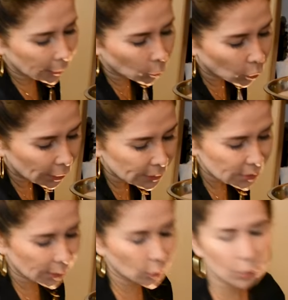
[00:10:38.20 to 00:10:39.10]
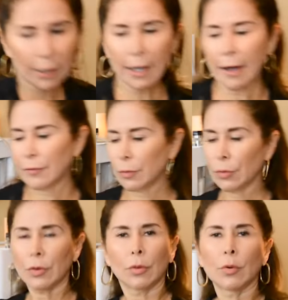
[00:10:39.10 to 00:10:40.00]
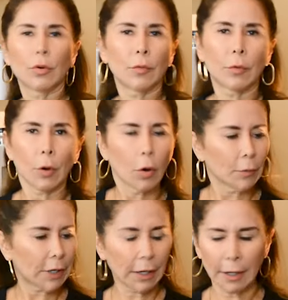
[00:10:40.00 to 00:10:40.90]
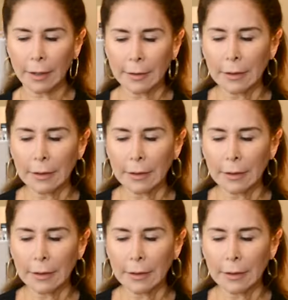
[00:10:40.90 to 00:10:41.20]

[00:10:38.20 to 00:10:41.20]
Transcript: what do they have to do for home care.